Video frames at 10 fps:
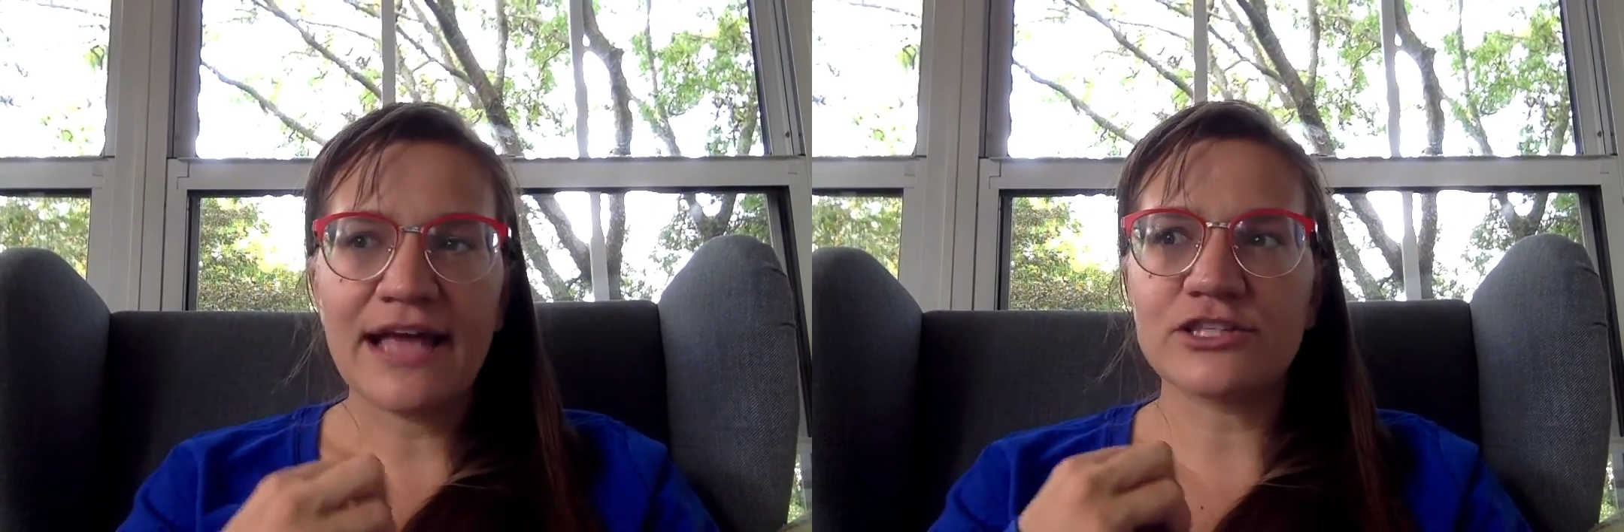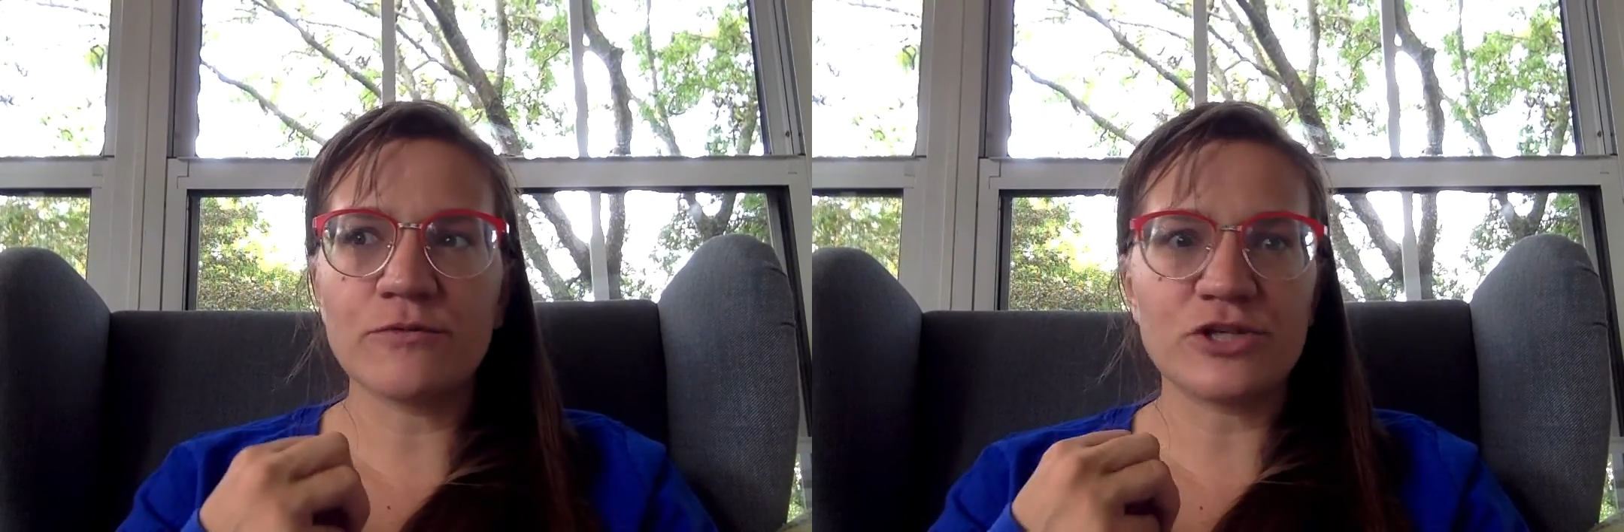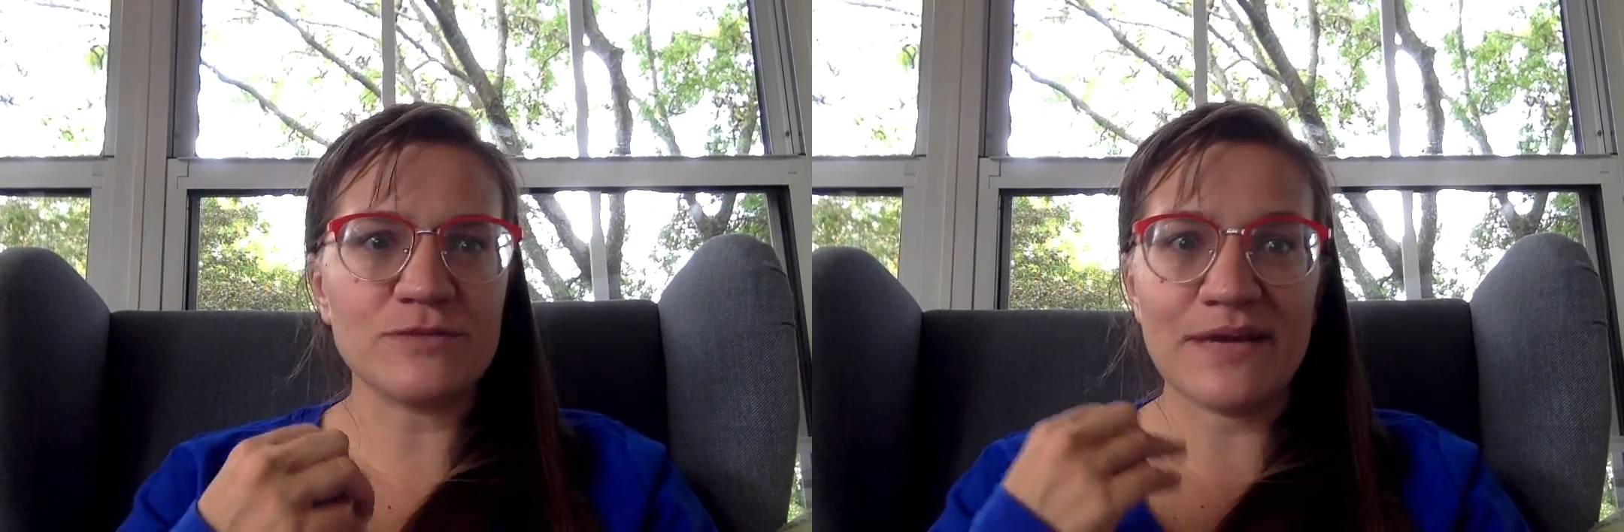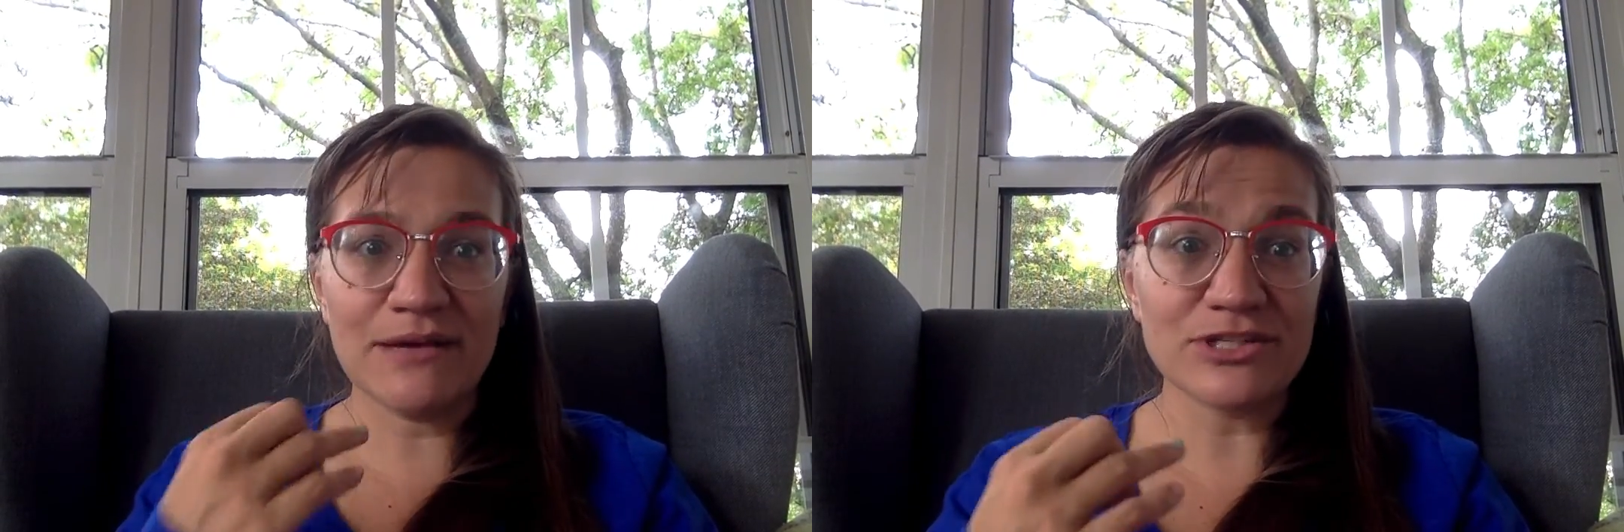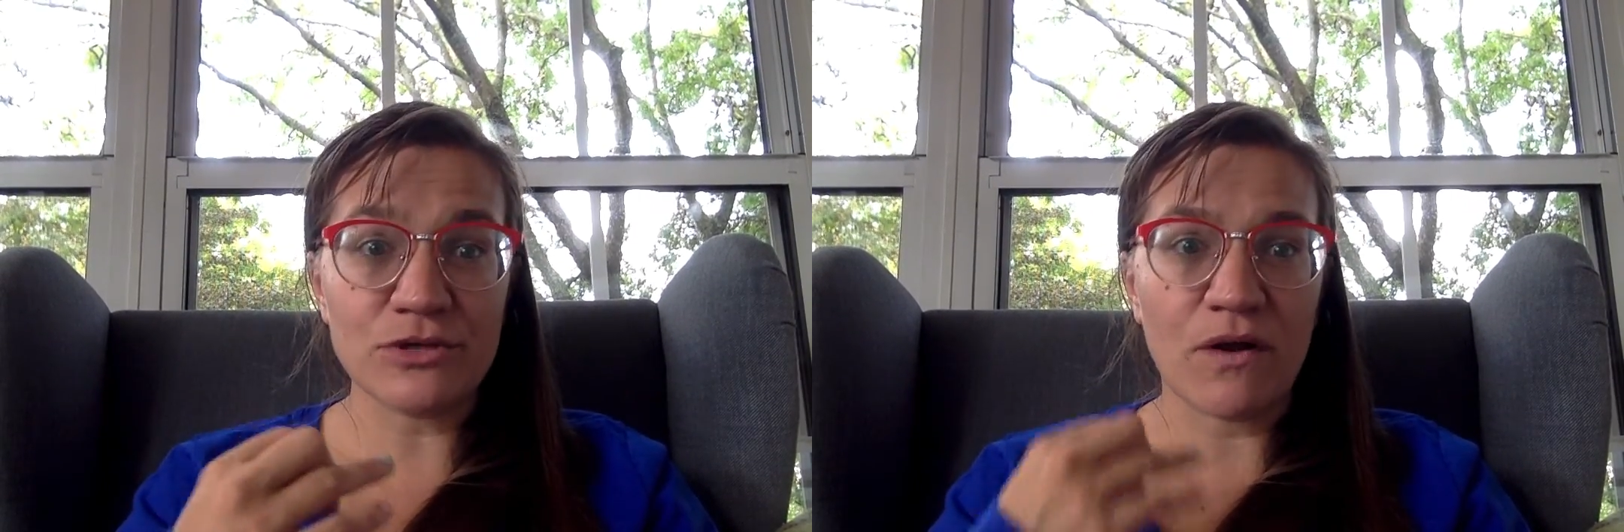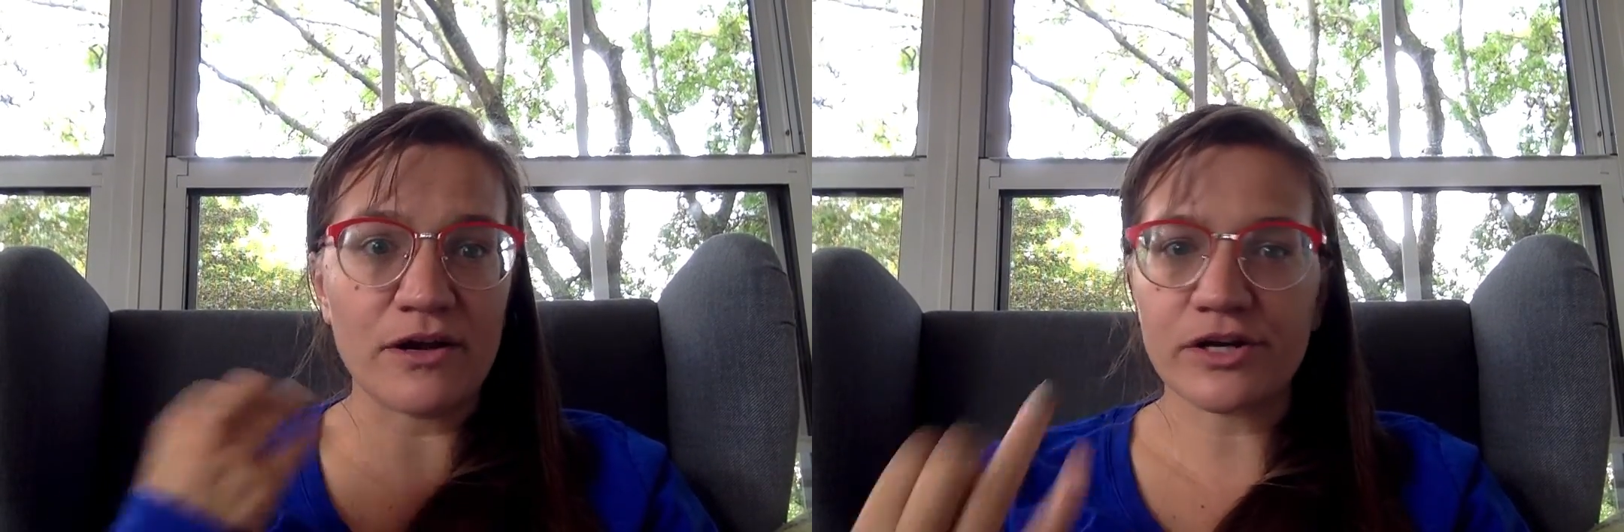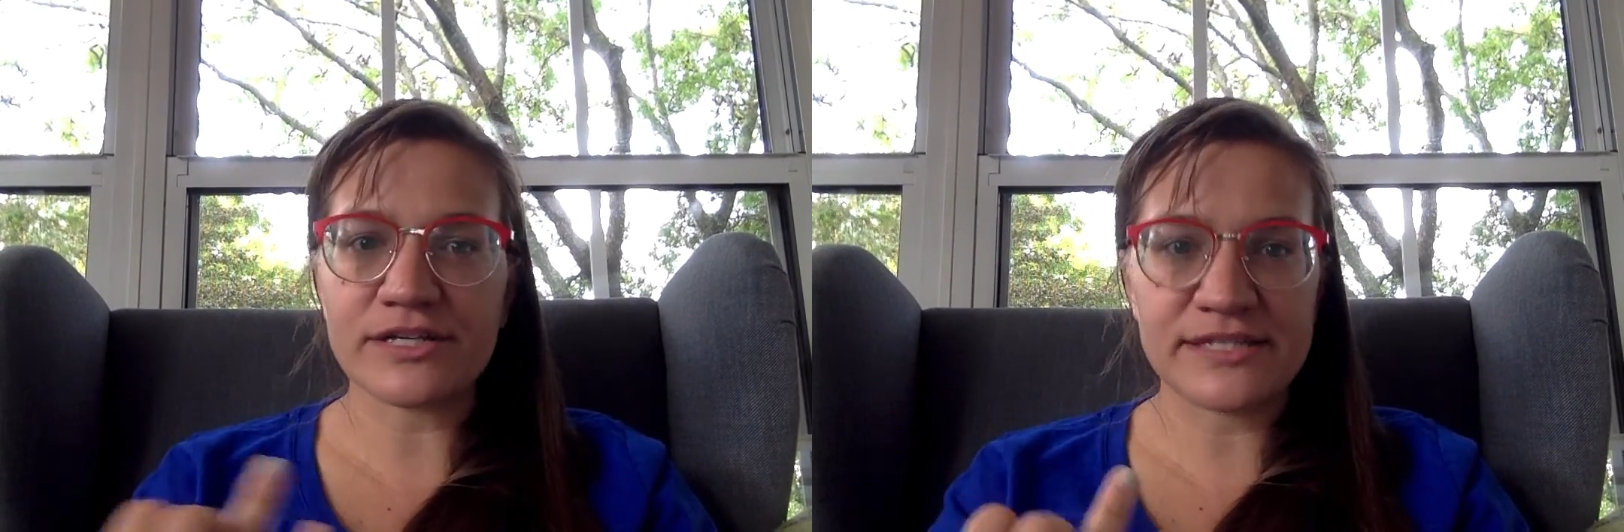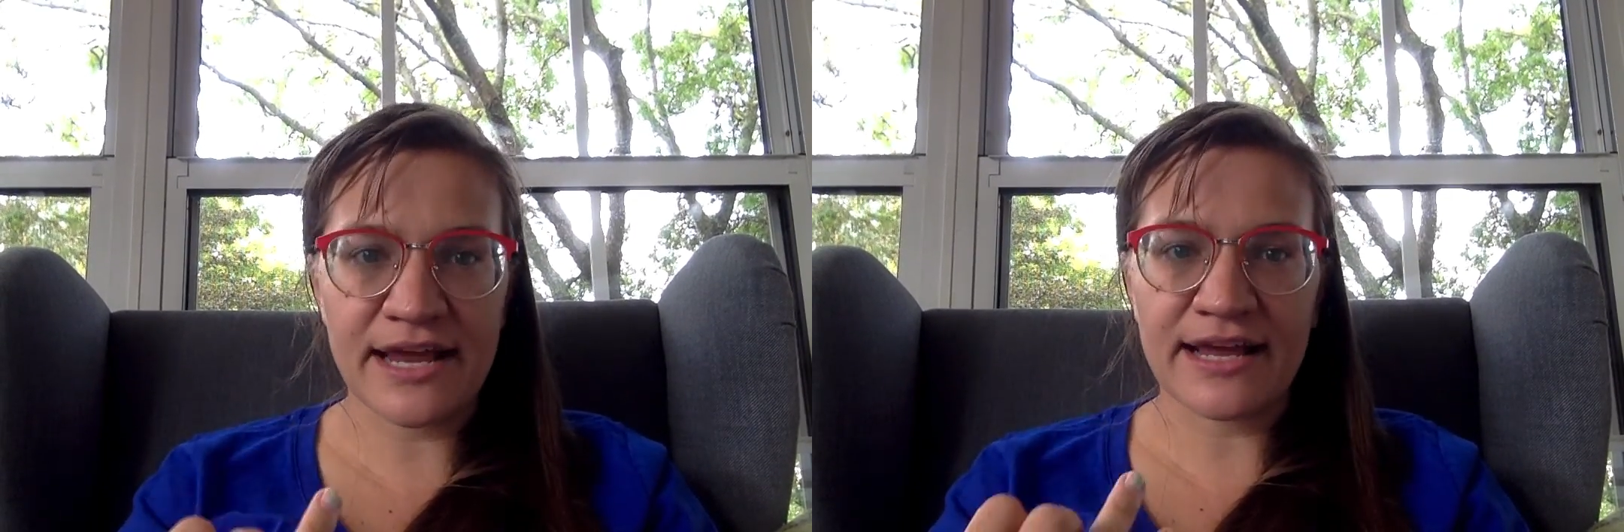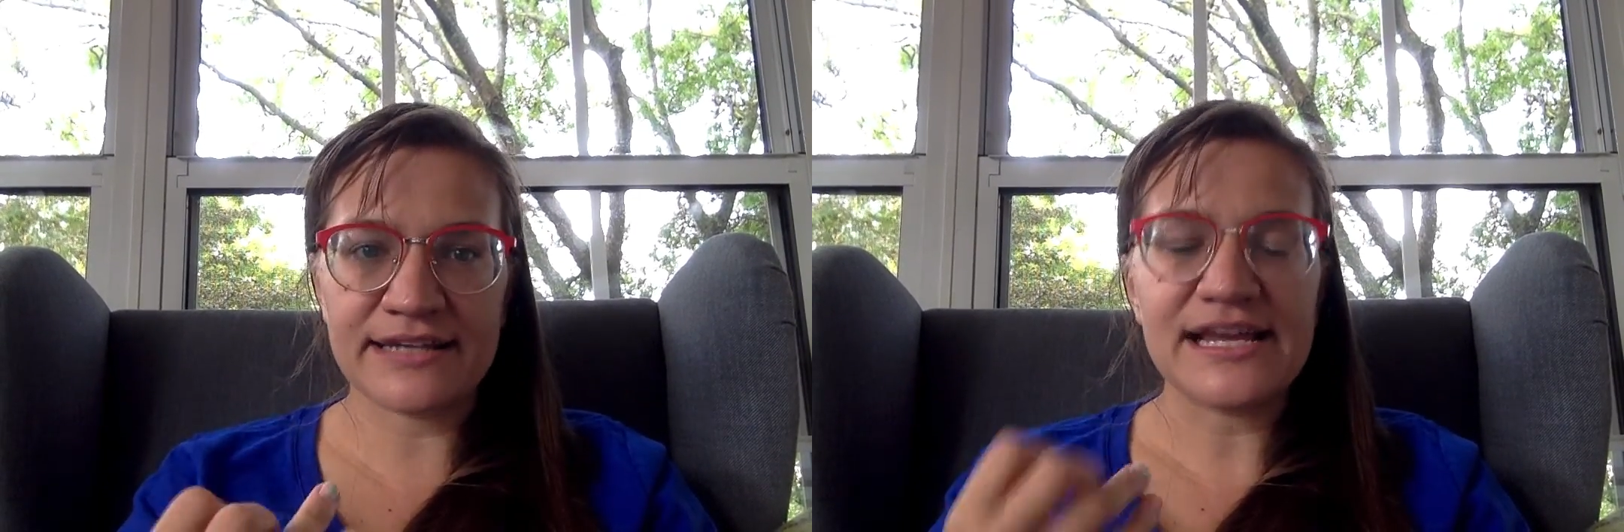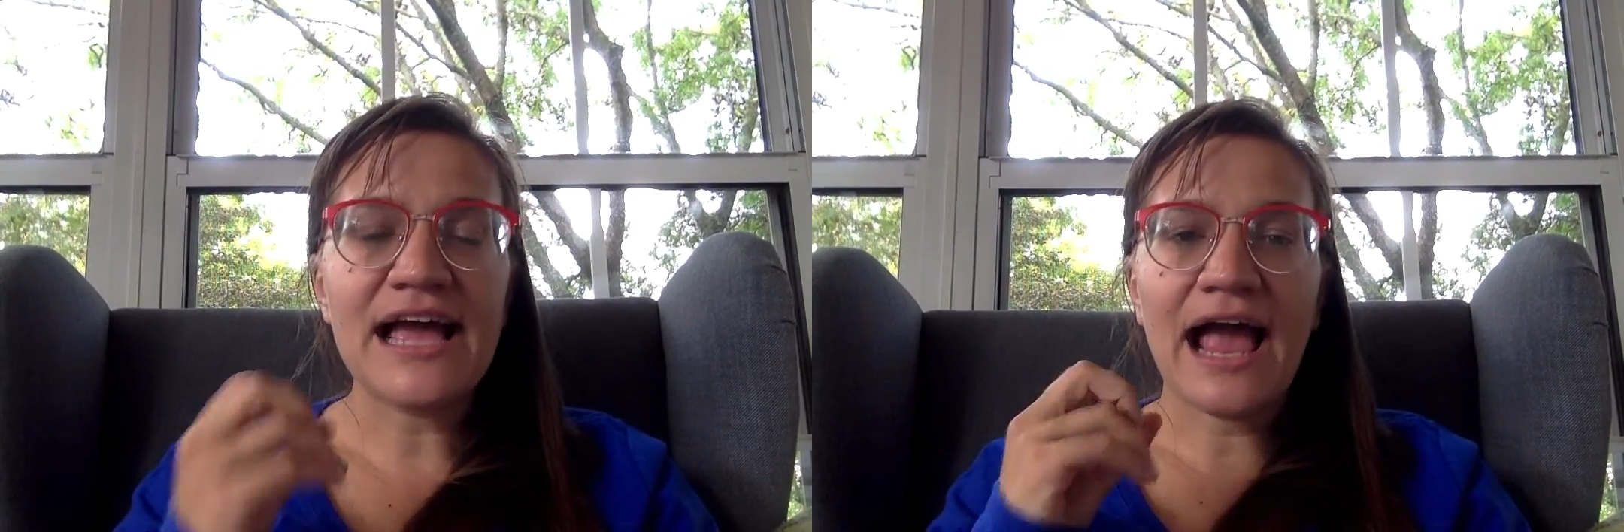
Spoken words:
So just being able to understand